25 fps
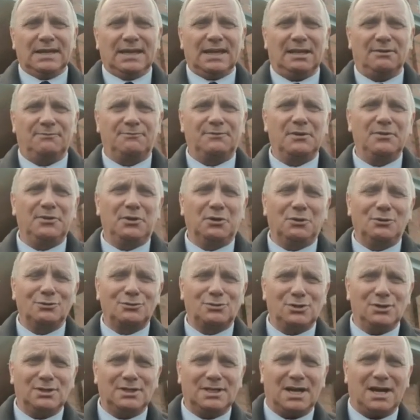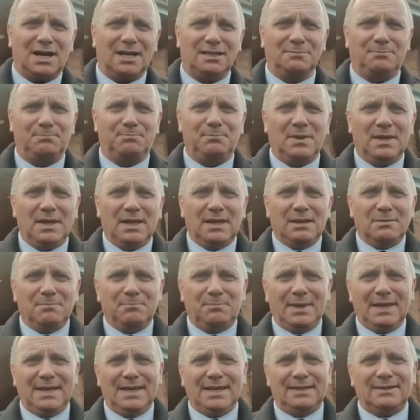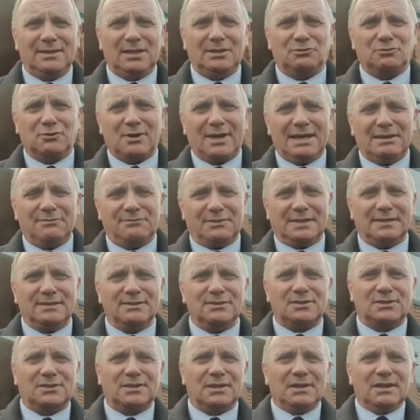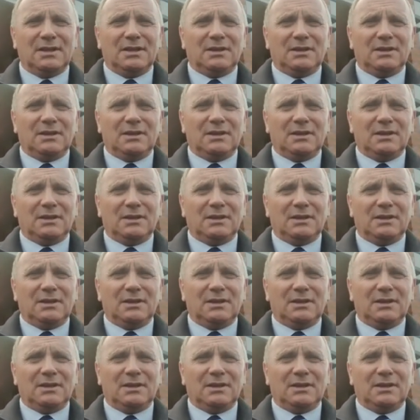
And for those who can't be in the drive-ins,